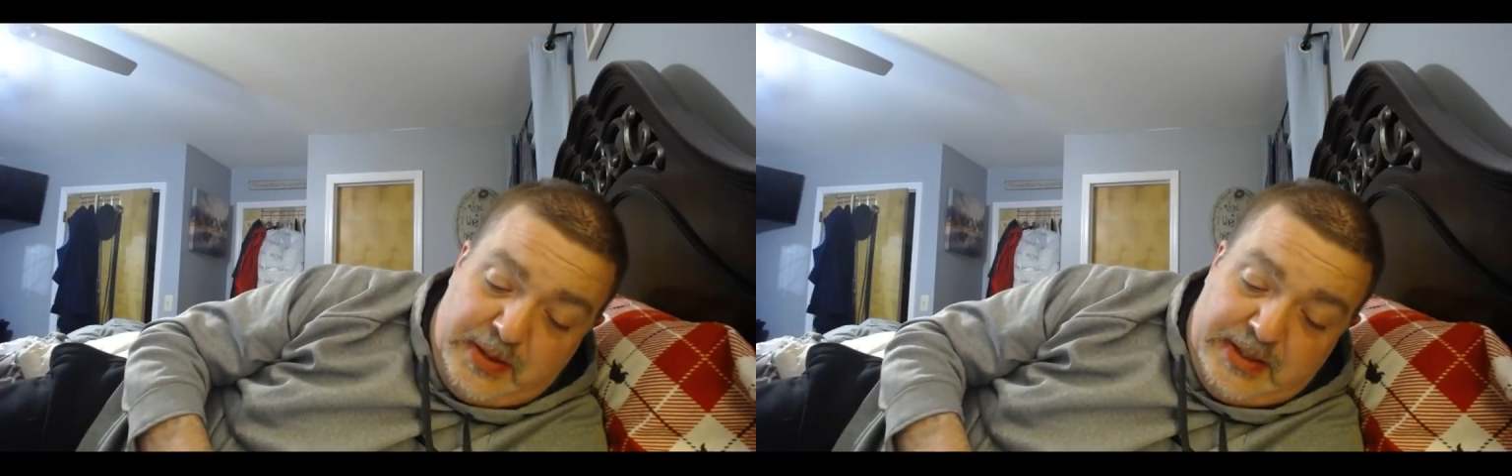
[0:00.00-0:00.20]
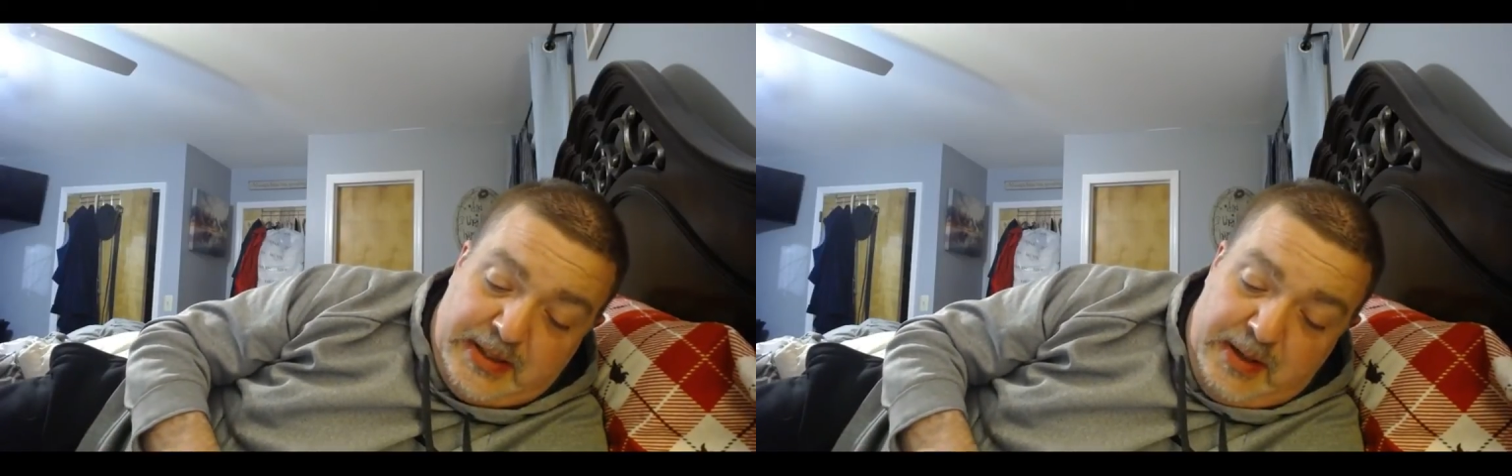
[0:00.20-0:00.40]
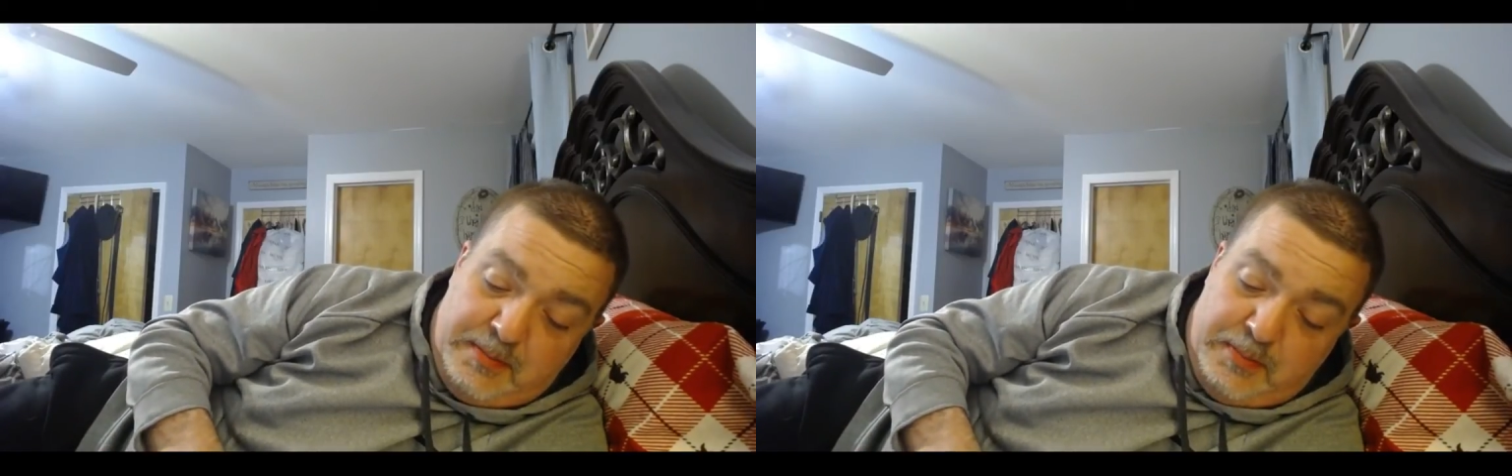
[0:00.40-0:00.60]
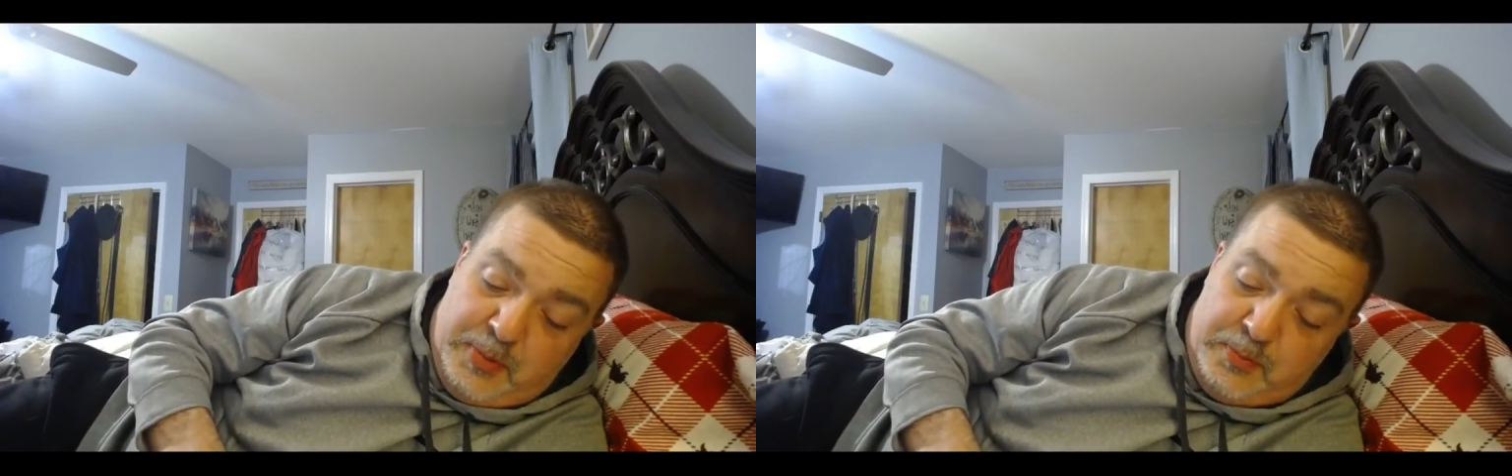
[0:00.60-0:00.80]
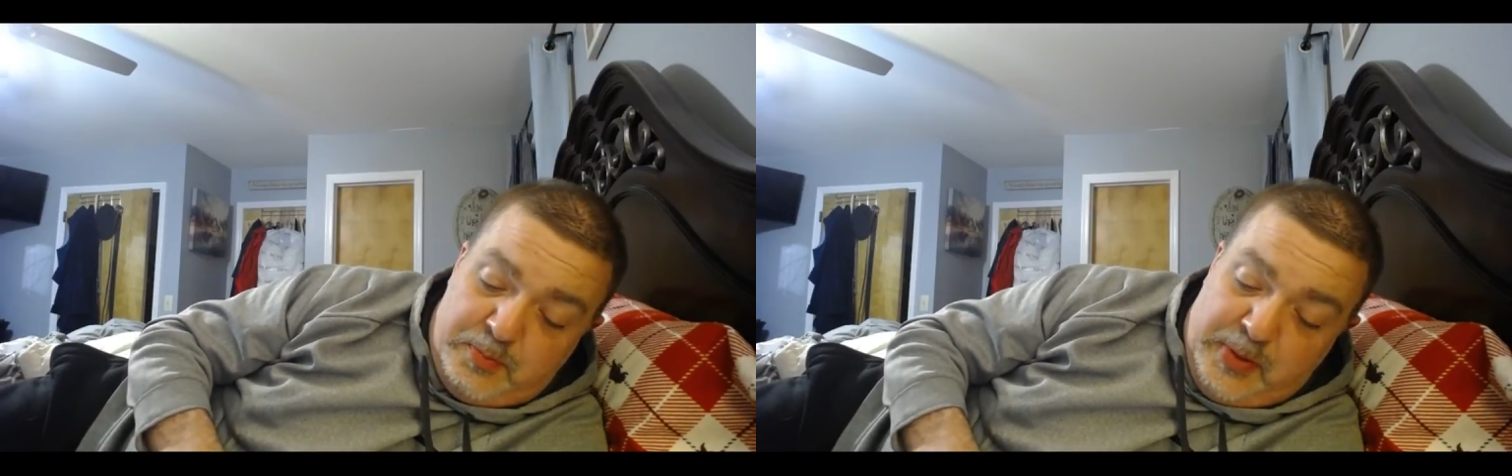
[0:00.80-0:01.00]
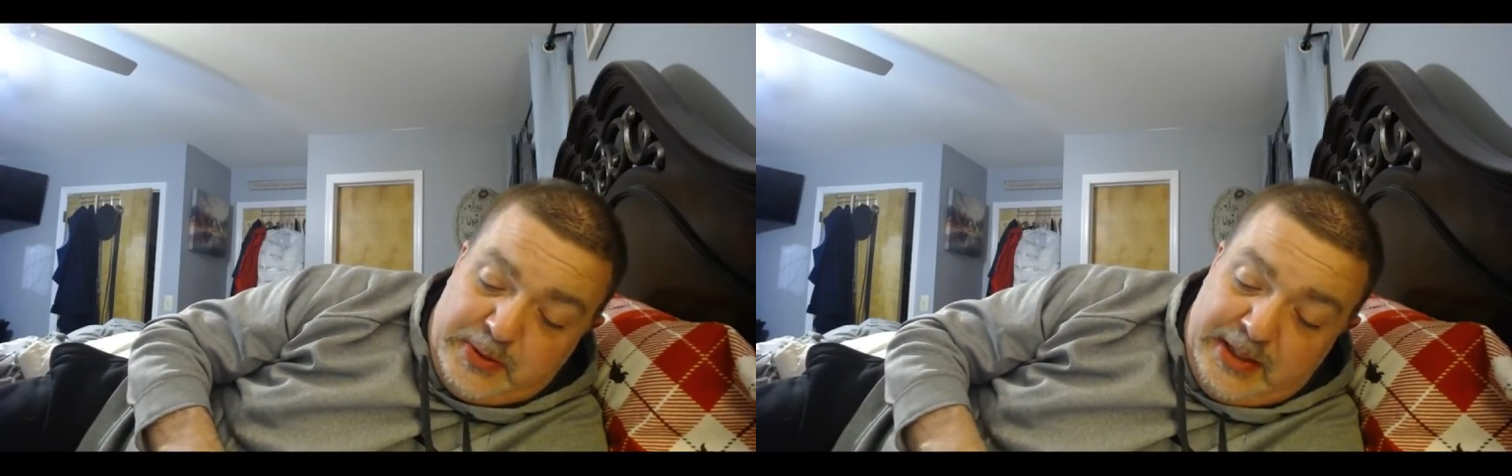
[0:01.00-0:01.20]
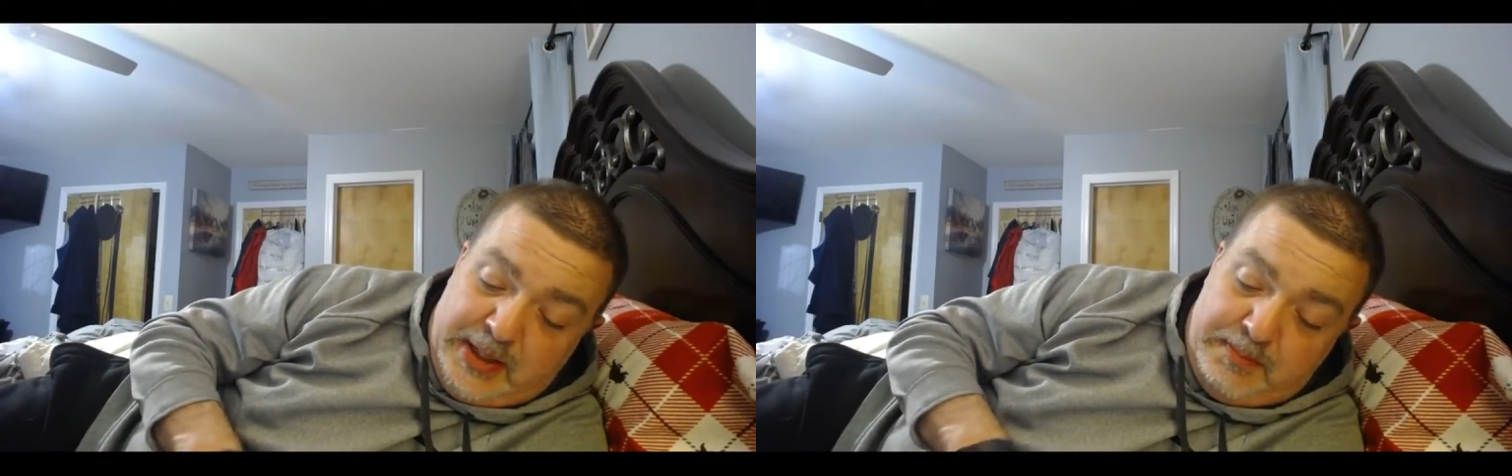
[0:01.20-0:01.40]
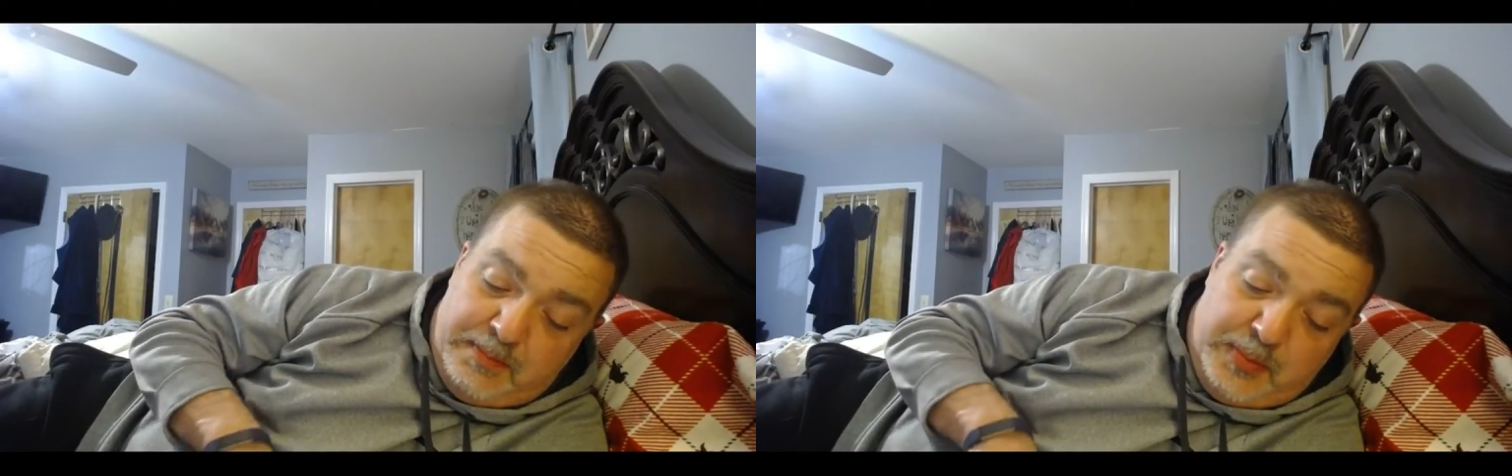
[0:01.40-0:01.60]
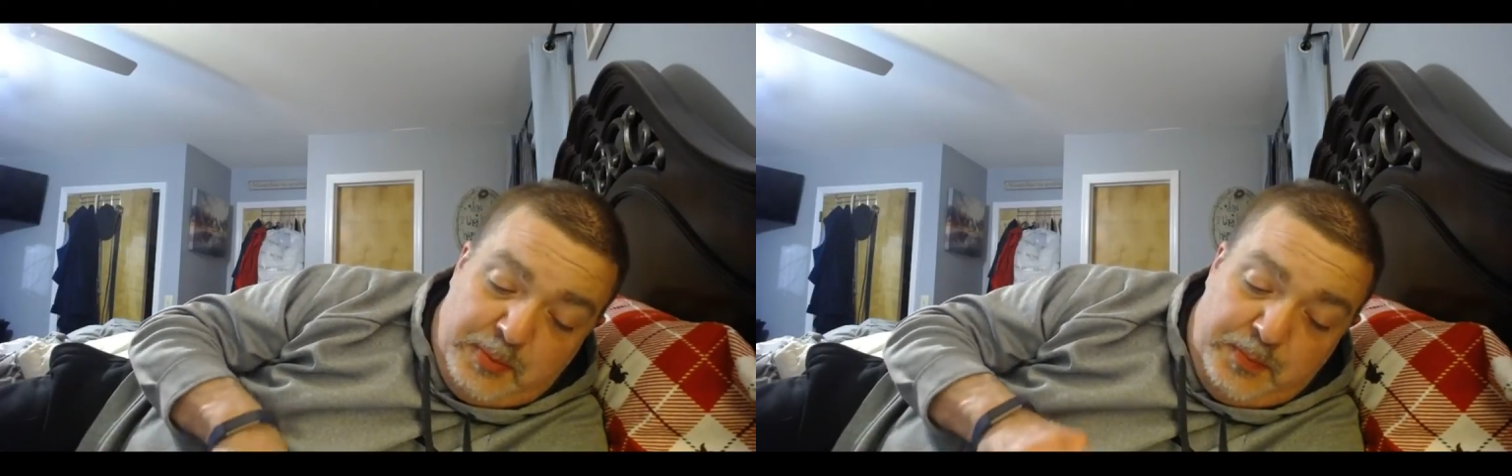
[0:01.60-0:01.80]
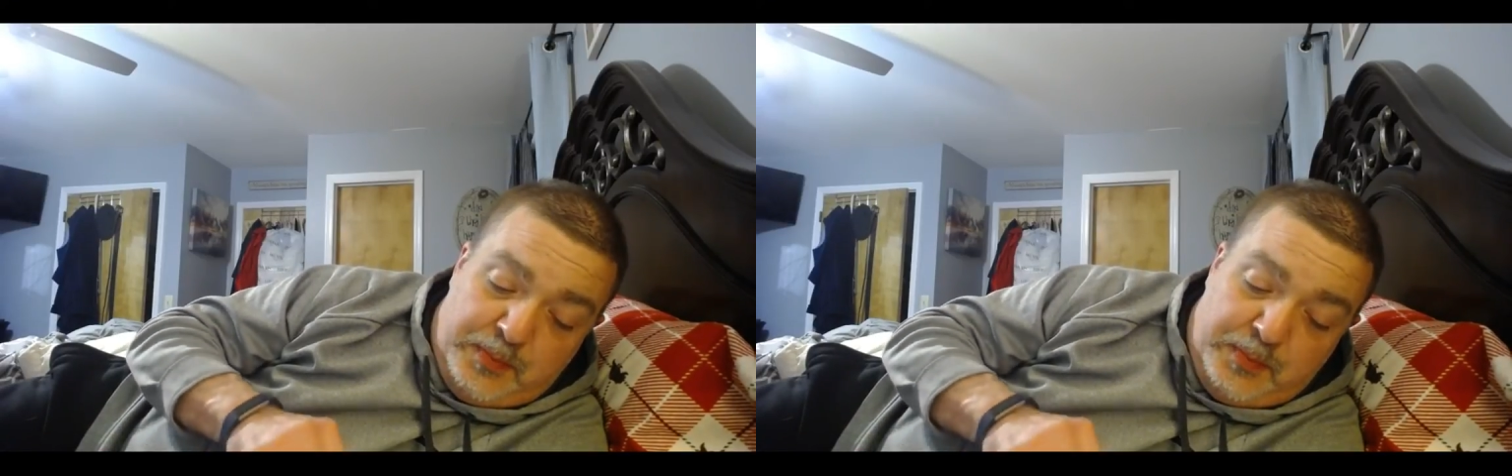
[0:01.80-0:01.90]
ba-da-da, boom, ba-da-da, boom.